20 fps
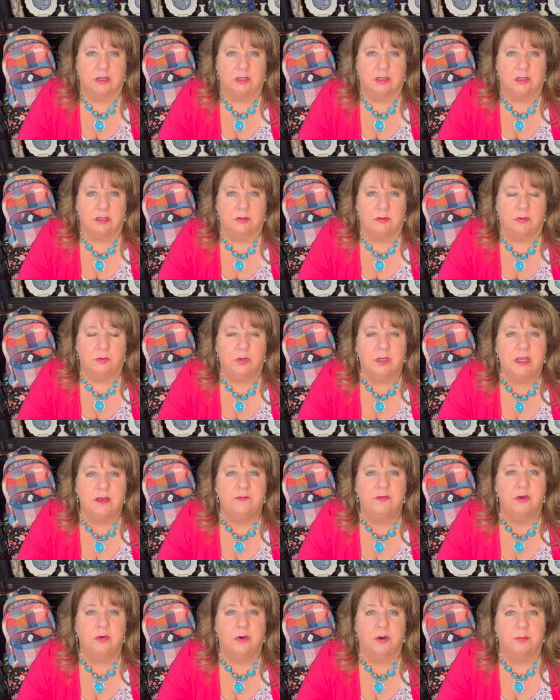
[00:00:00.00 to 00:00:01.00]
it will
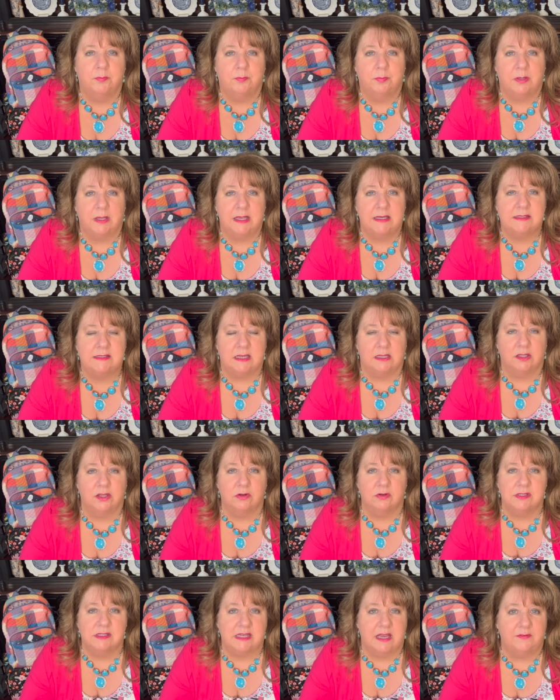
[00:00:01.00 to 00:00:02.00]
give you a place, a
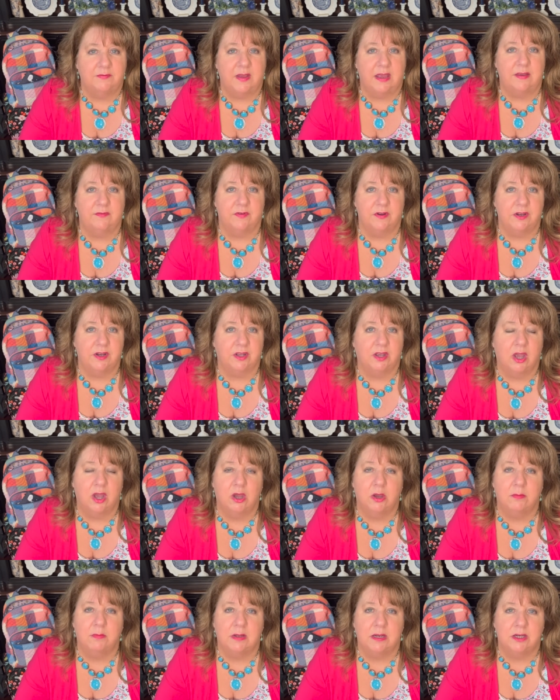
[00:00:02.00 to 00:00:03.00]
little safe haven to
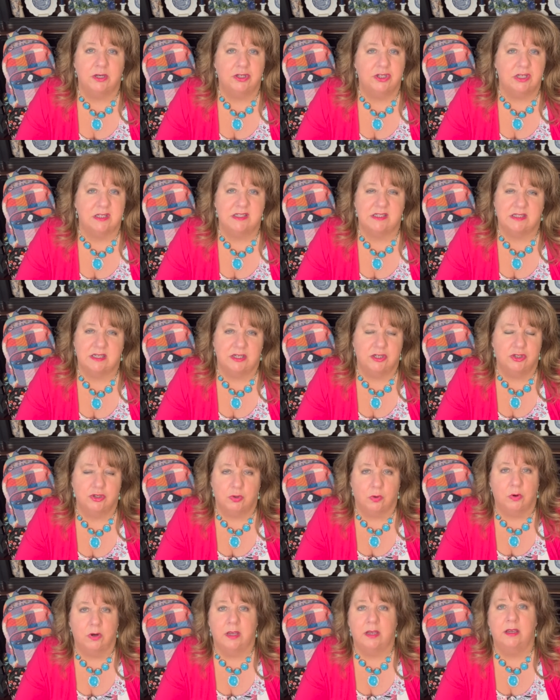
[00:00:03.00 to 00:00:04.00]
come and just
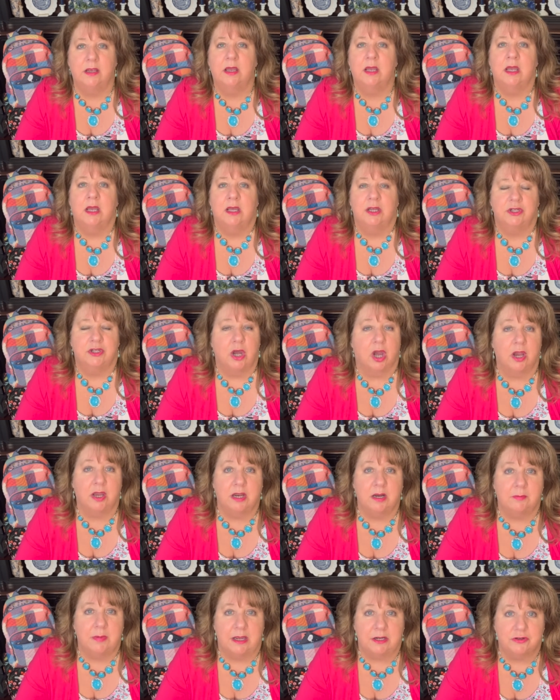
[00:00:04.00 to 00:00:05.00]
enjoy
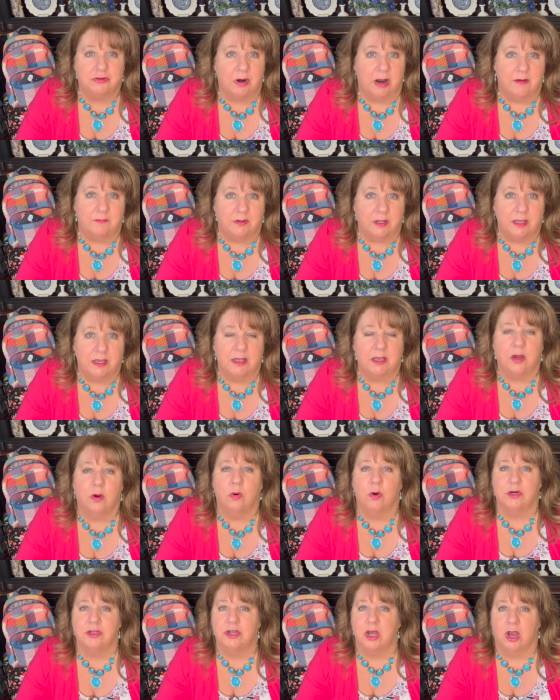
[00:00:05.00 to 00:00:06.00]
talking about traveling
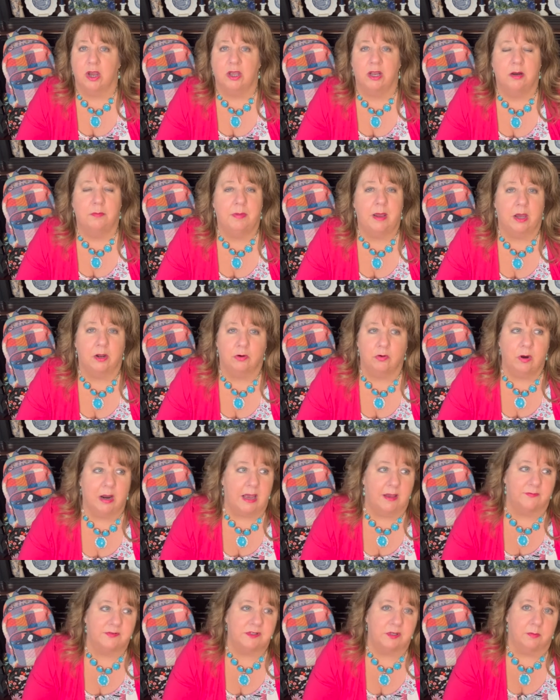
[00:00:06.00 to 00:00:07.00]
or talking about
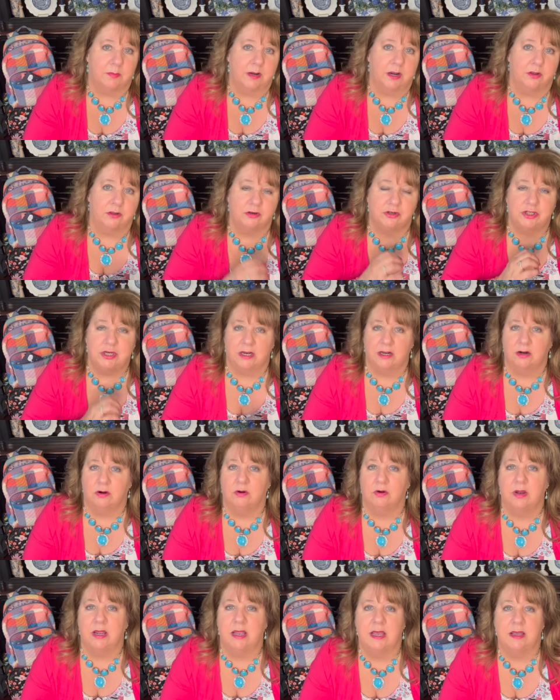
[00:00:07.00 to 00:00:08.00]
crafts on my other
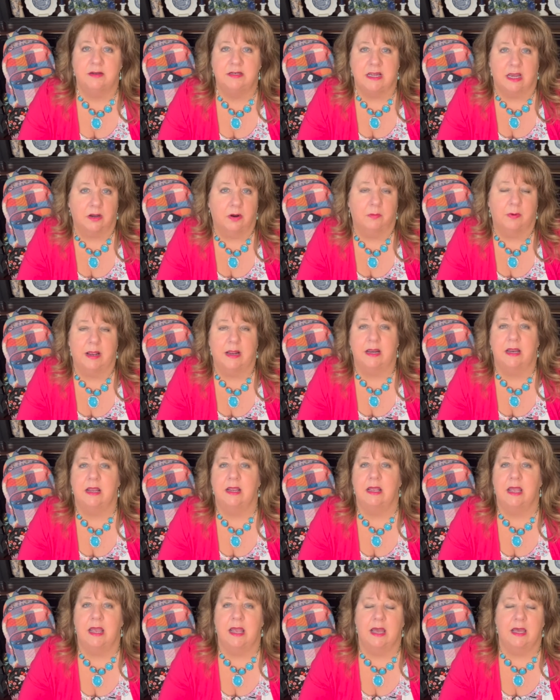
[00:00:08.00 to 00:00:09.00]
channel and
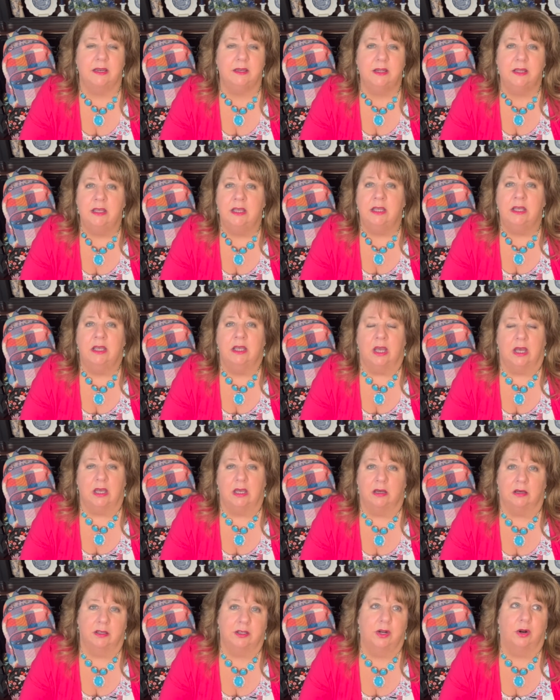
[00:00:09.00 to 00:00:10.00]
decorating and,
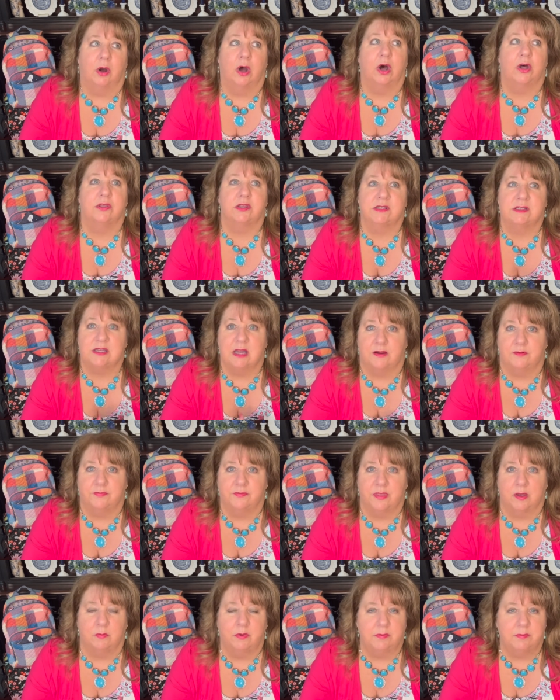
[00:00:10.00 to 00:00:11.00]
uh, you know, all the stuff
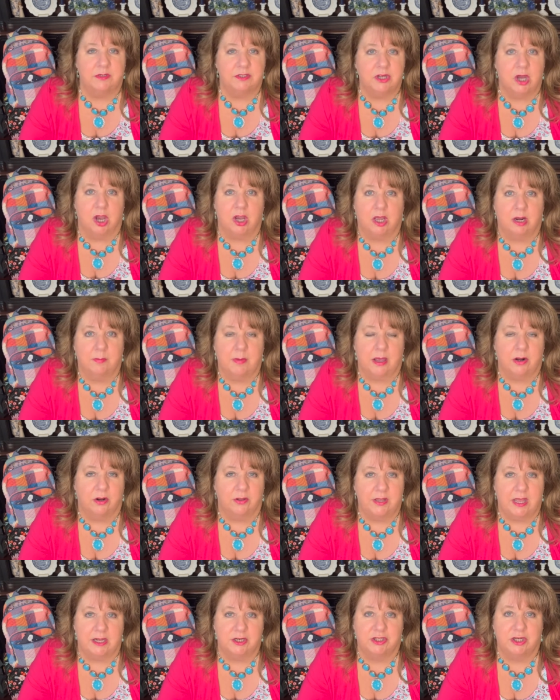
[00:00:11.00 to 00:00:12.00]
that we've been talking about
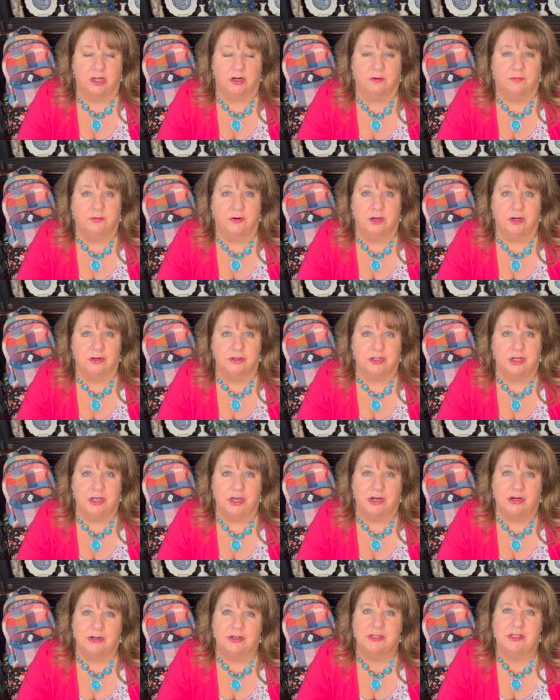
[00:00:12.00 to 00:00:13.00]
on that channel for years and
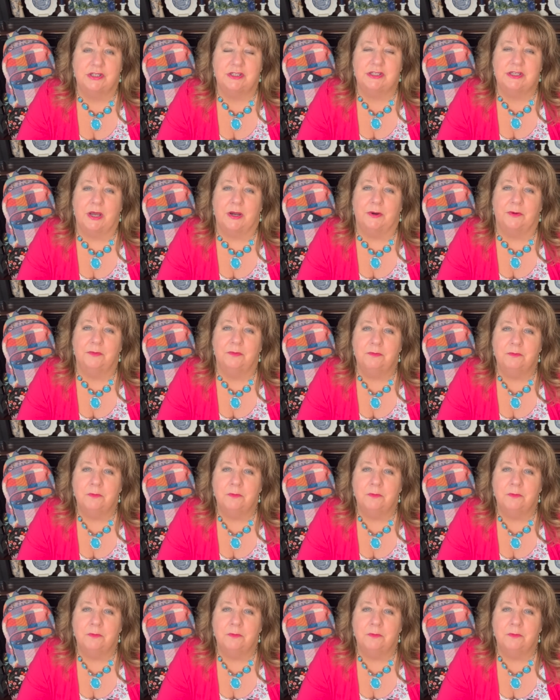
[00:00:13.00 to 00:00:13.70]
years. So